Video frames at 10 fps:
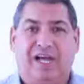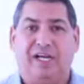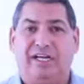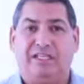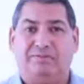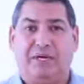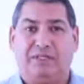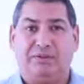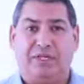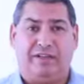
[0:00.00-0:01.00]
Hi guys,
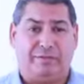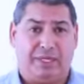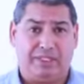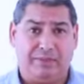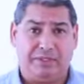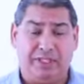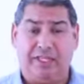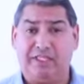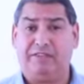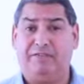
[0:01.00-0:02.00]
Mark Dawes, NFPS
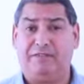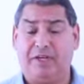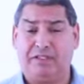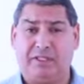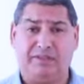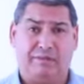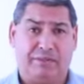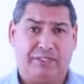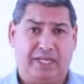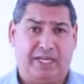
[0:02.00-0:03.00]
Limited. It's the 1st of
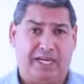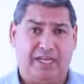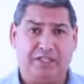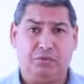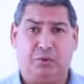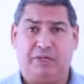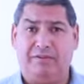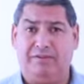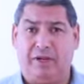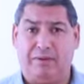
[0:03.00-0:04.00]
November today, and I just wanted
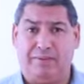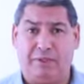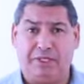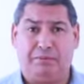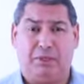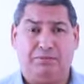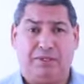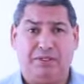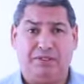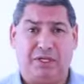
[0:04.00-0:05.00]
to follow up on this blog
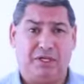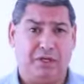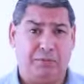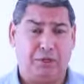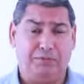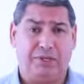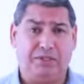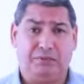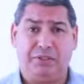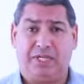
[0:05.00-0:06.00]
post, on the blog
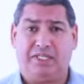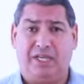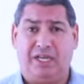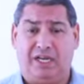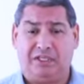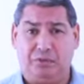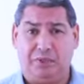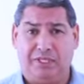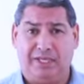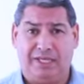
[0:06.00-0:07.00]
post that we sent out last
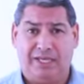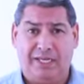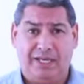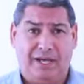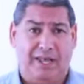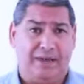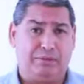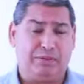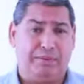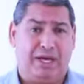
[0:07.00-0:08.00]
week. And that
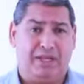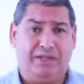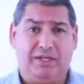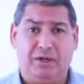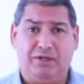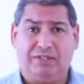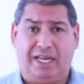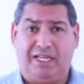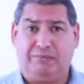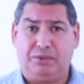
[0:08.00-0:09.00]
was about the
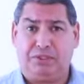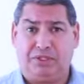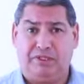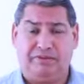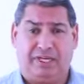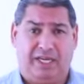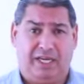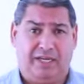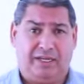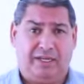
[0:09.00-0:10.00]
non-delegable duty of
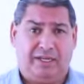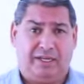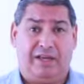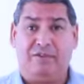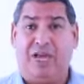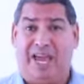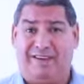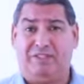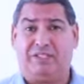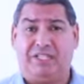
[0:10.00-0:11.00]
care. Now, if you
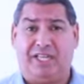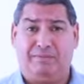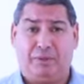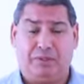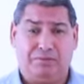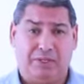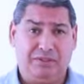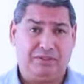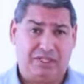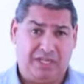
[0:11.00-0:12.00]
haven't seen that blog
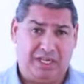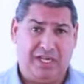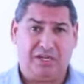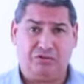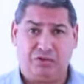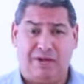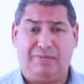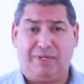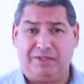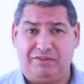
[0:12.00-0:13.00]
post, there's a link right
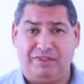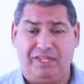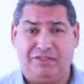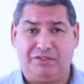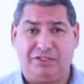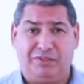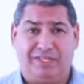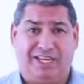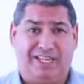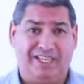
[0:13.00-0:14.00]
below this video to
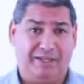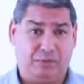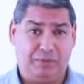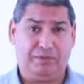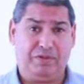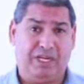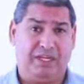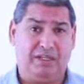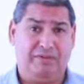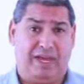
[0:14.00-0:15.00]
it, and it would be really
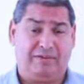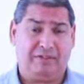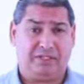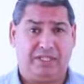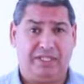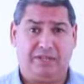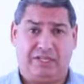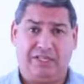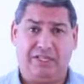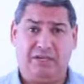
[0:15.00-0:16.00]
good if you haven't seen it to
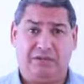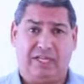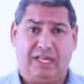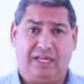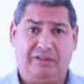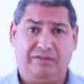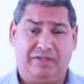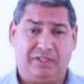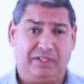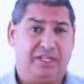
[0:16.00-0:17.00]
actually go to that link
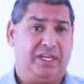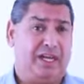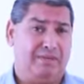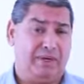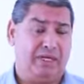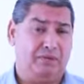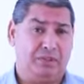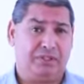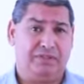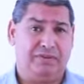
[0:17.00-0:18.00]
first and then come back and
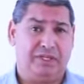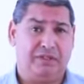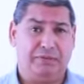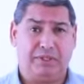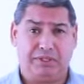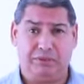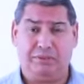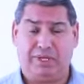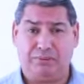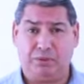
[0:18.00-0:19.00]
watch this video, because it will
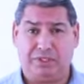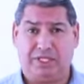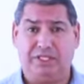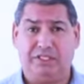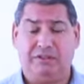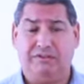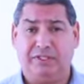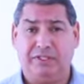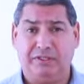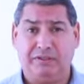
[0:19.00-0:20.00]
make more sense to you if you
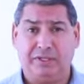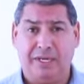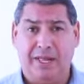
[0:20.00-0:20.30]
do.